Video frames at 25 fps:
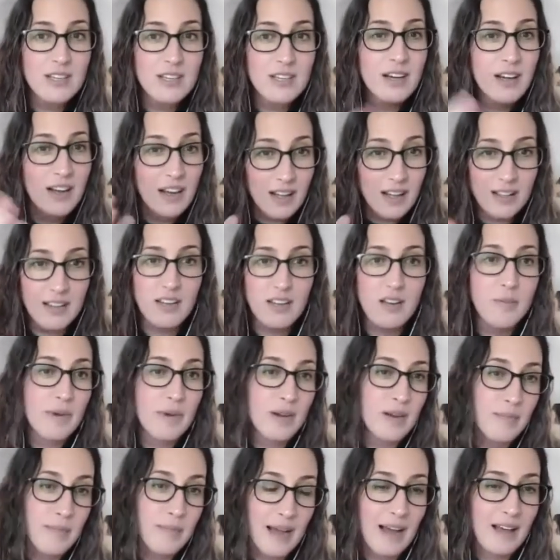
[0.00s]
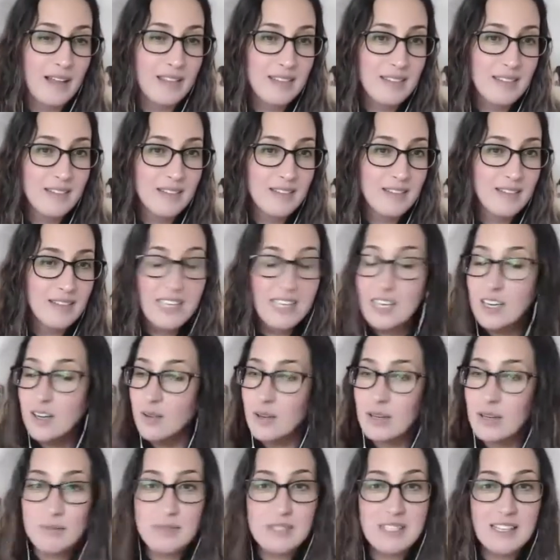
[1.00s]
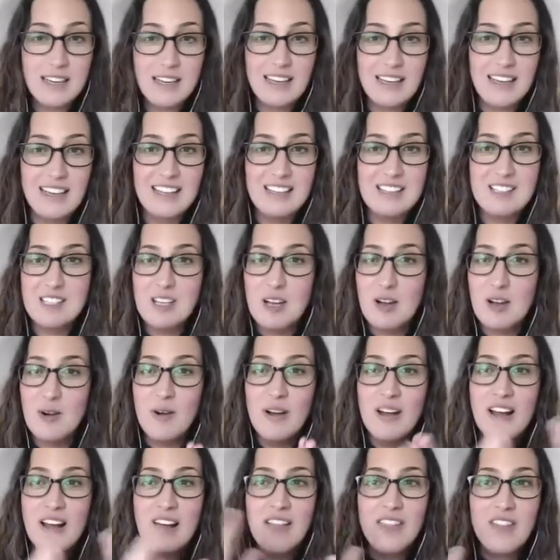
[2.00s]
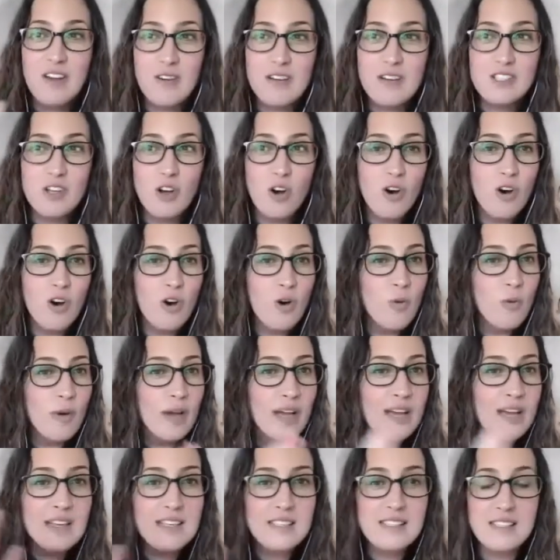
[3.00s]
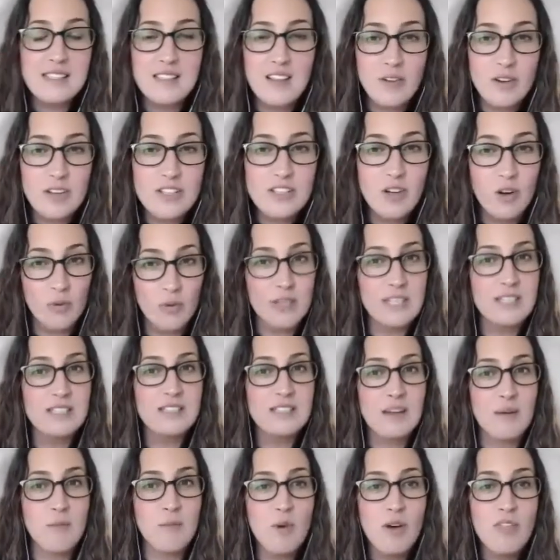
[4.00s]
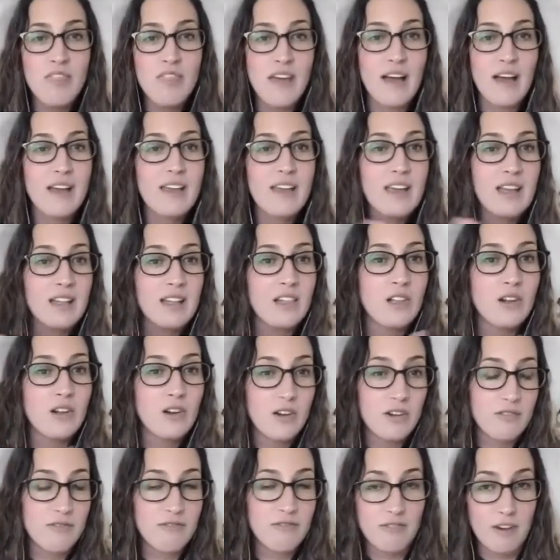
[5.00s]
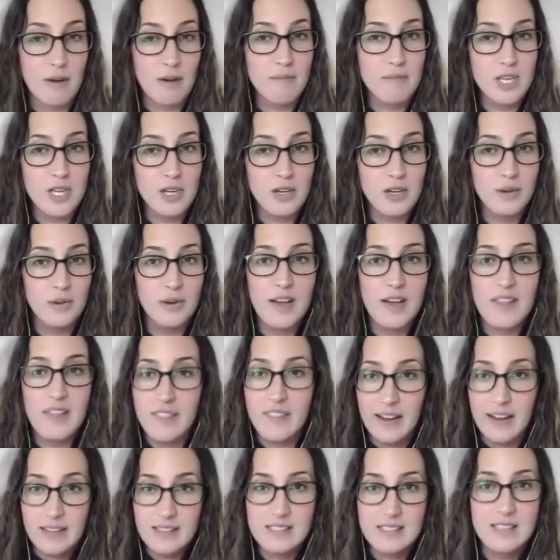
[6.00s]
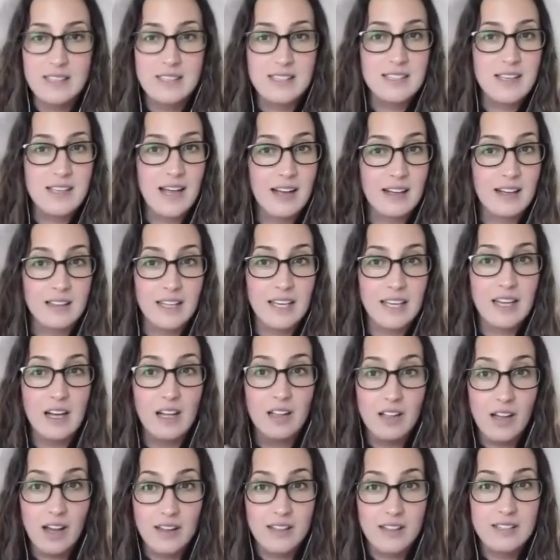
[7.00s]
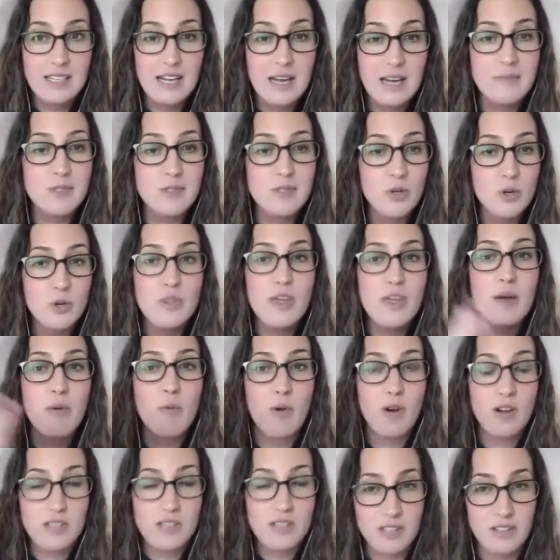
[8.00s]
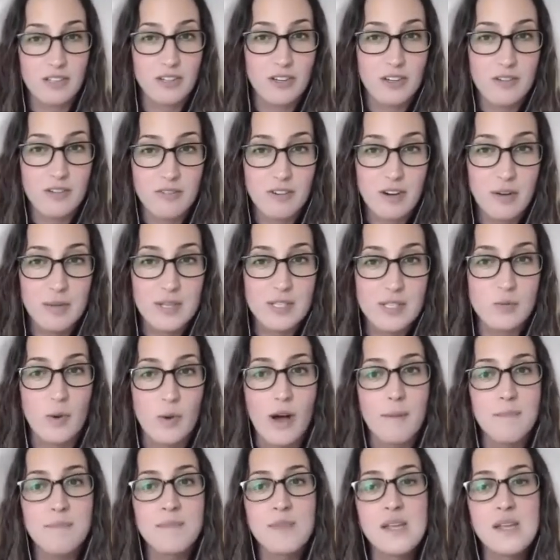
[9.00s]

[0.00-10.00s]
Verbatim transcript: a little bit of math you know what i'm saying and so there is always there is always someone that can learn from you and that's exactly a lot of the times who they want to learn from as well